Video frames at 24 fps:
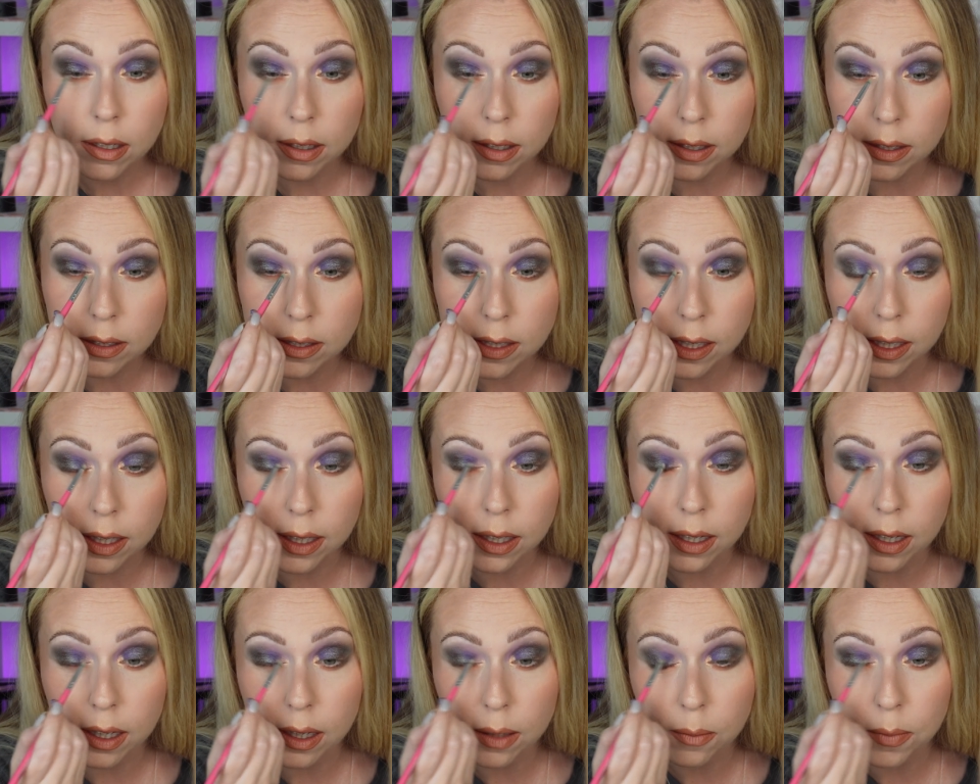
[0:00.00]
it's
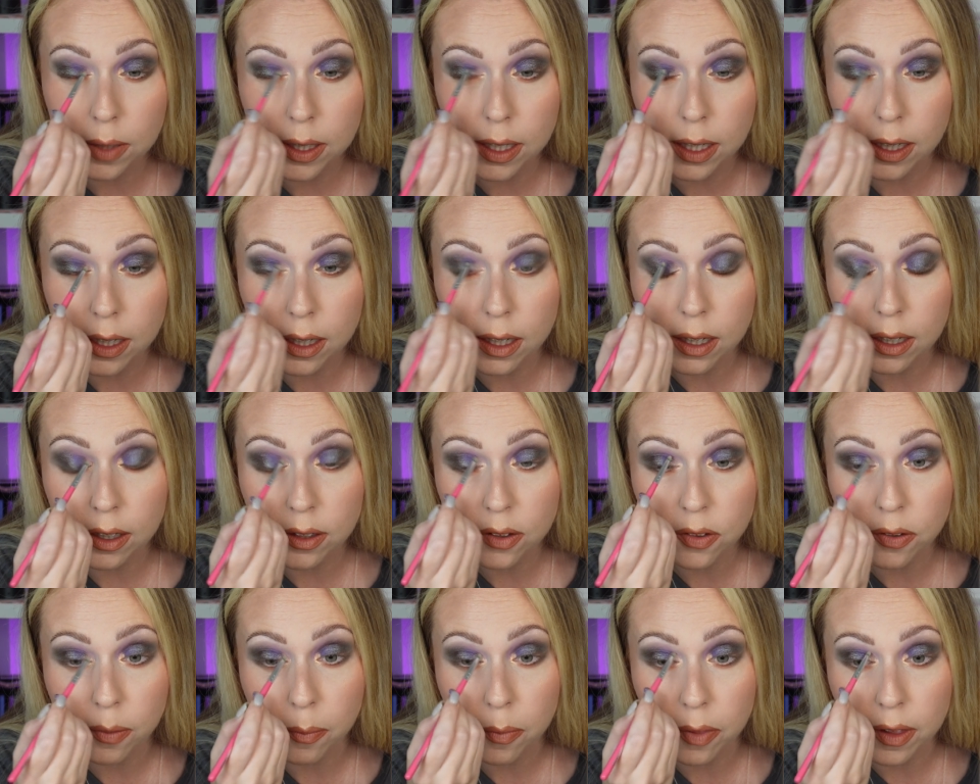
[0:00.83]
here and we needed
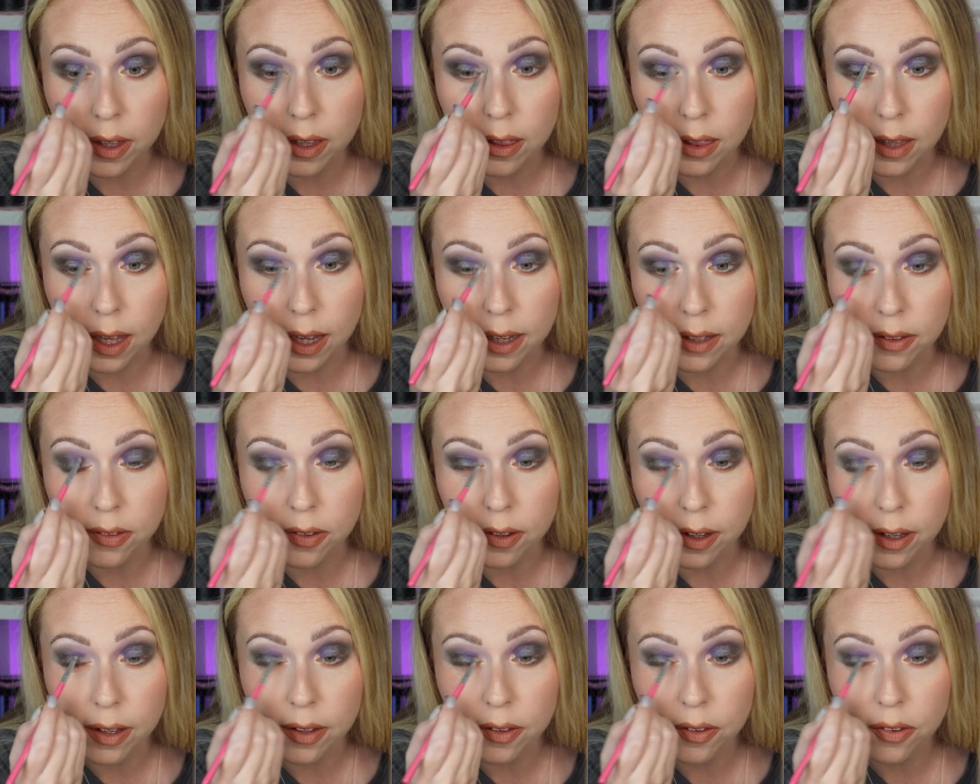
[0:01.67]
something
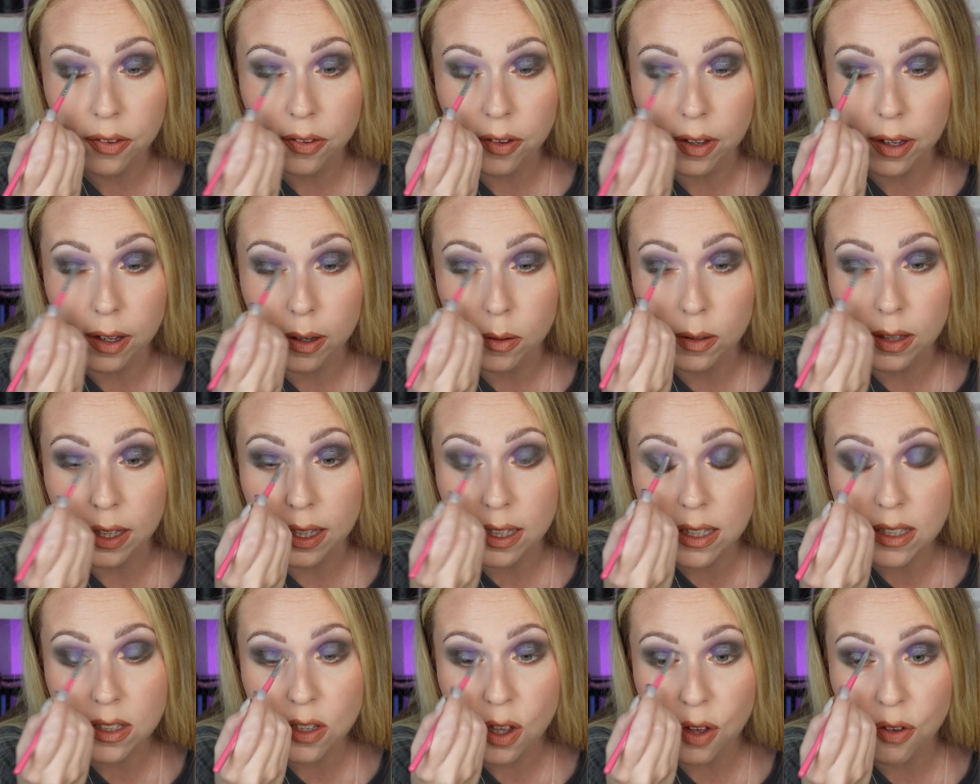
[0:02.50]
lighter, so
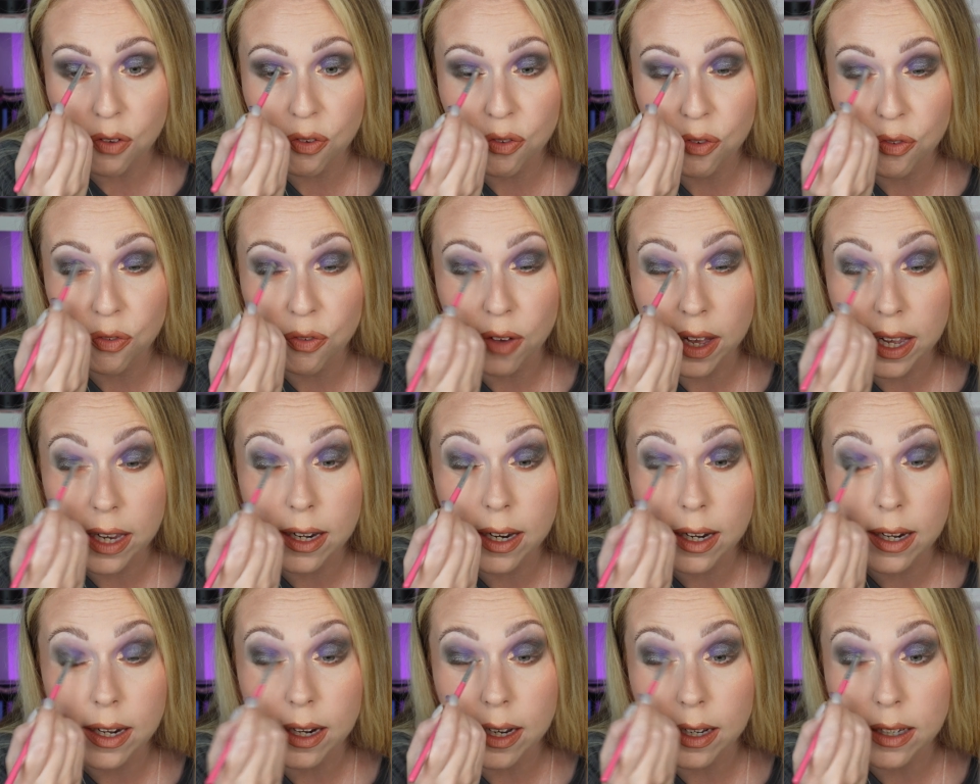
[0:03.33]
let's fade
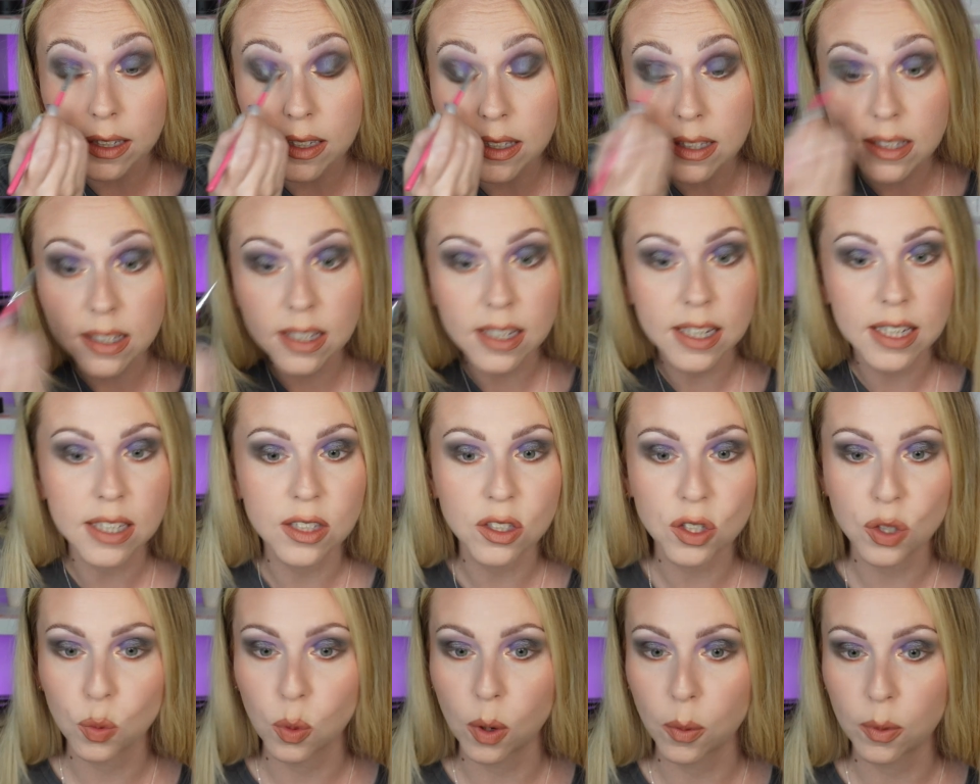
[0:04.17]
it nicely
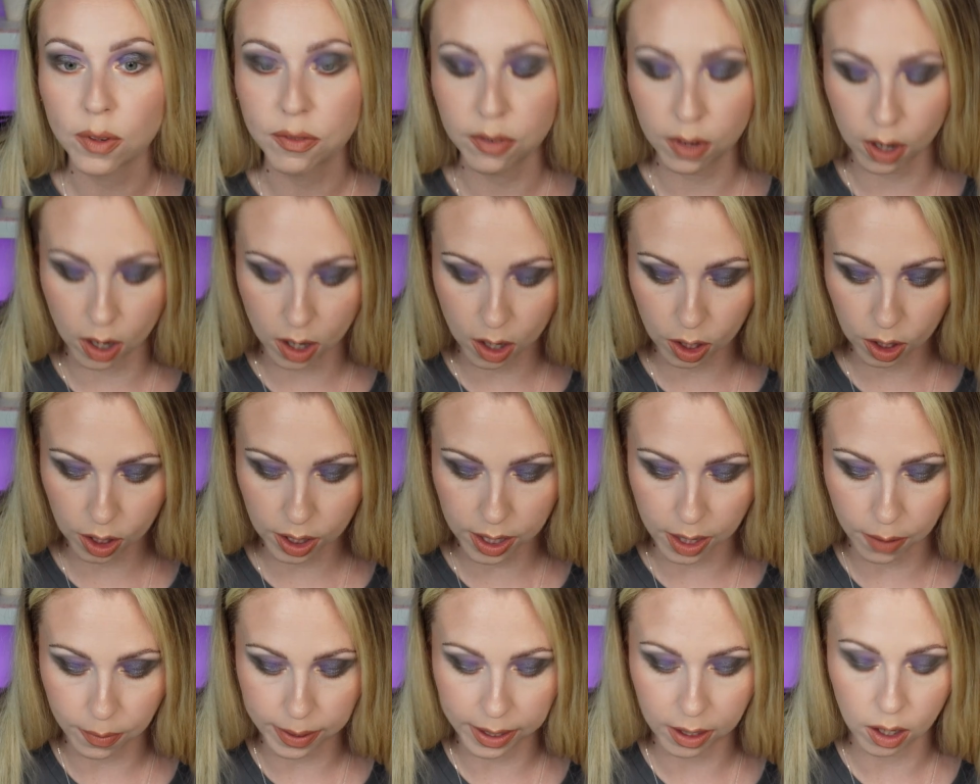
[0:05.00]
into what we've got
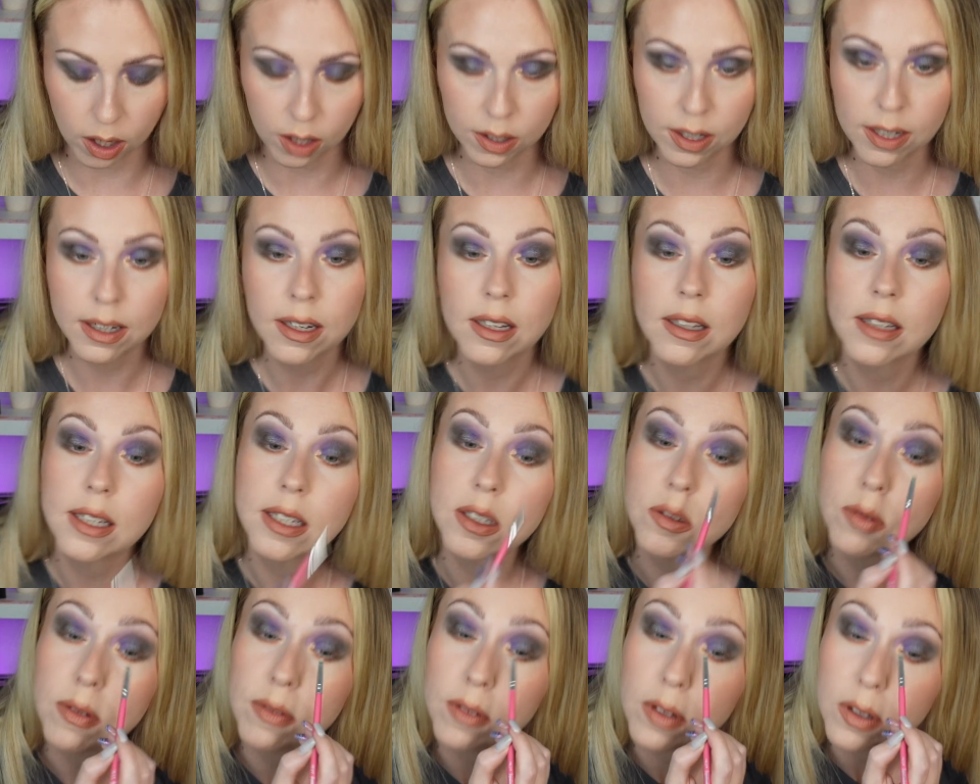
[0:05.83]
going on, and at
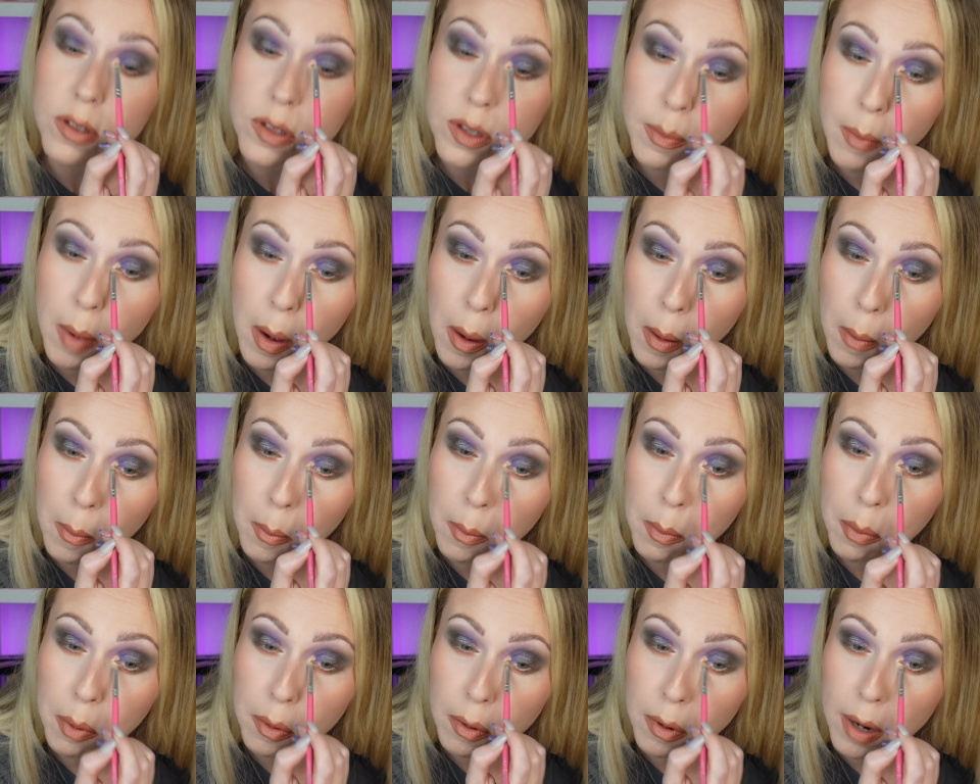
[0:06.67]
least we've got some
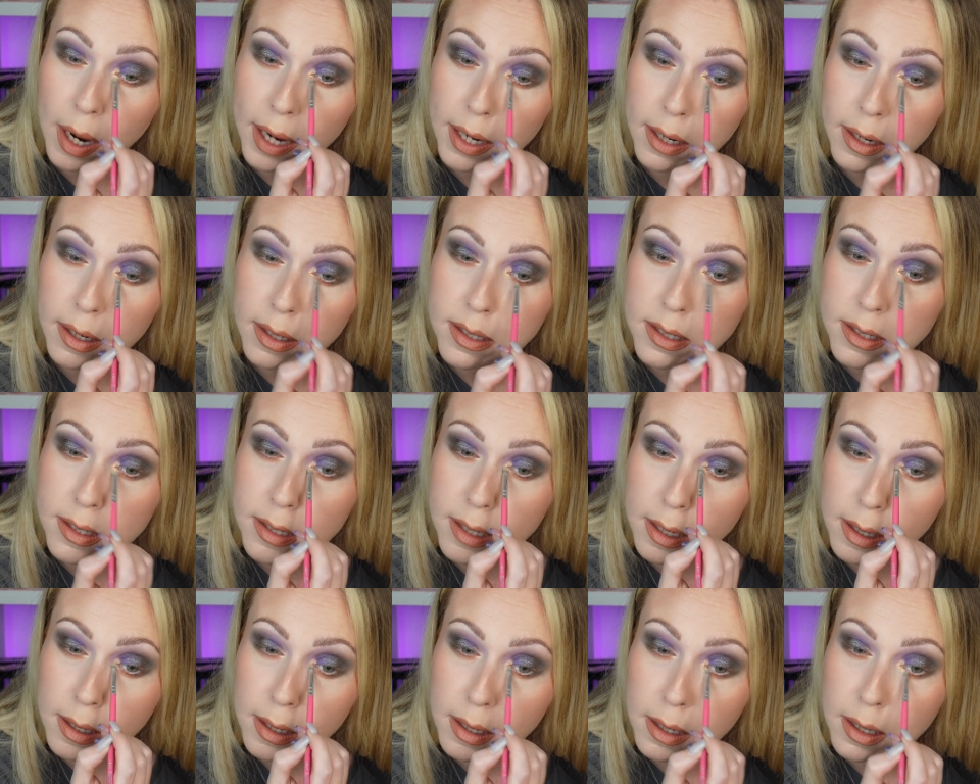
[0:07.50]
brightness